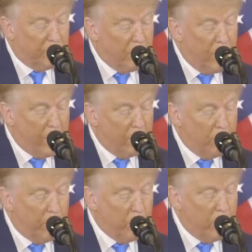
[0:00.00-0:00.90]
Ohio.
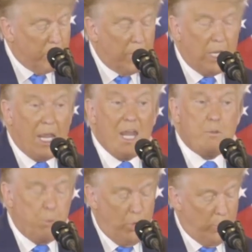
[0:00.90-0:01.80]
We won by
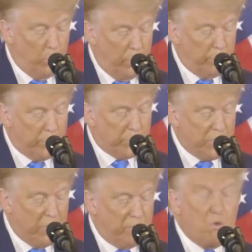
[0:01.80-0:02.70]

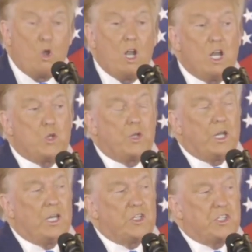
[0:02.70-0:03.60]
8.1%,
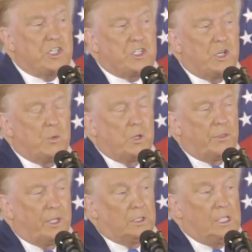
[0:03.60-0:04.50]

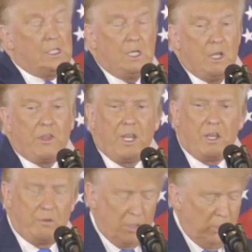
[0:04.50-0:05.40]
461,000. Think
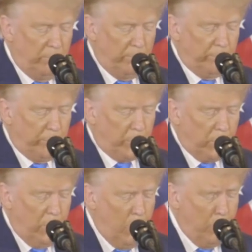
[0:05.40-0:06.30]
of it.
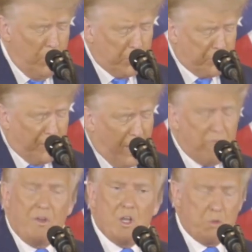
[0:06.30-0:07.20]
Almost
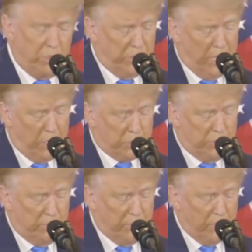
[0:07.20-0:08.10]

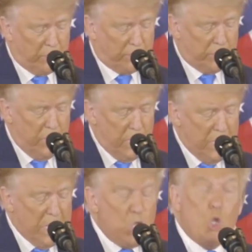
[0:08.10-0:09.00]
500,000 votes.
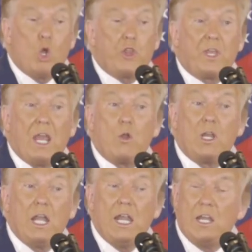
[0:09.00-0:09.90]
North
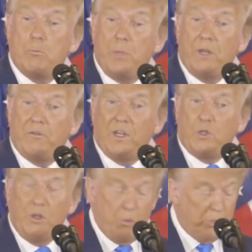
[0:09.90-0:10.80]
Carolina, big
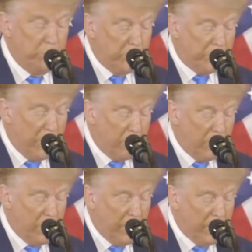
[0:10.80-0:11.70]
victory with North
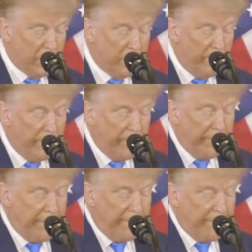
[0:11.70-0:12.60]
Carolina.
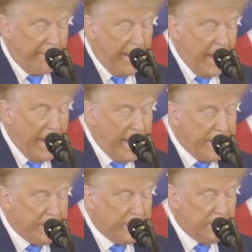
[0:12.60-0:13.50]

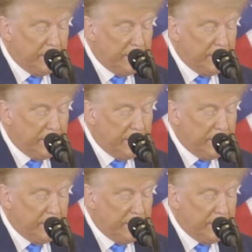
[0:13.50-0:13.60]
And